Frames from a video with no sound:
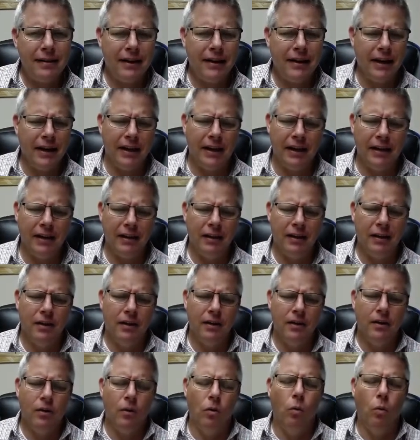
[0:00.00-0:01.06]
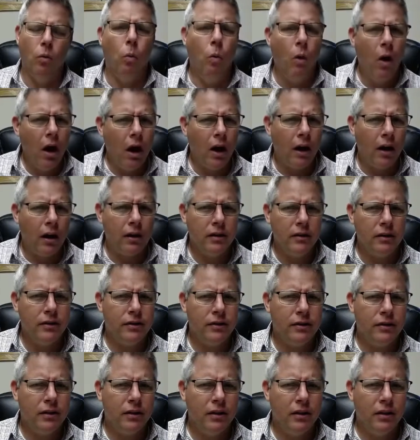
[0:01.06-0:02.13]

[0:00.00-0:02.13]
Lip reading: king was